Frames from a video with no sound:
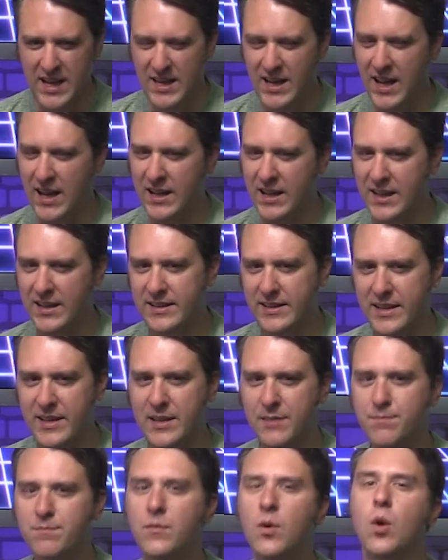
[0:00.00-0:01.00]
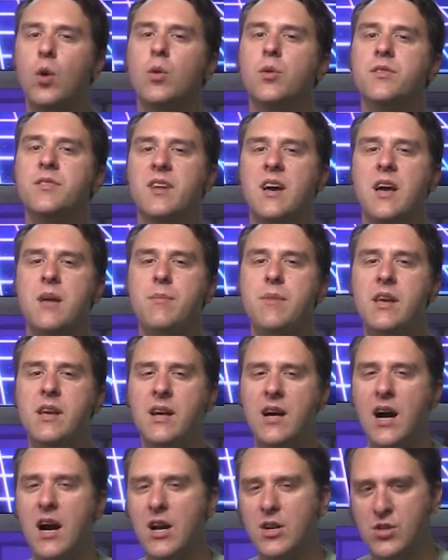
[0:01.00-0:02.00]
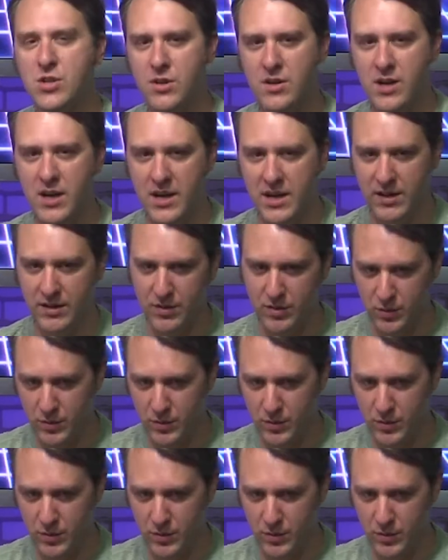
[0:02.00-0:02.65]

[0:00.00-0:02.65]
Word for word: not like the old-timey codger kind,